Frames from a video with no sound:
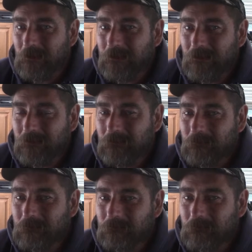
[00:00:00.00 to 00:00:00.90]
little
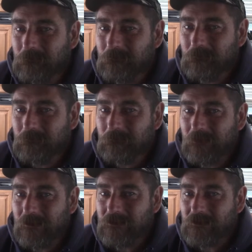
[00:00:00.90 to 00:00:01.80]

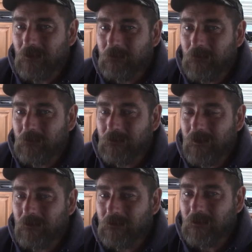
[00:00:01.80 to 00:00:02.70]
stuff here and
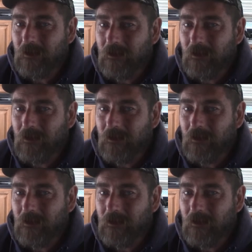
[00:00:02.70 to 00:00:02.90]
there,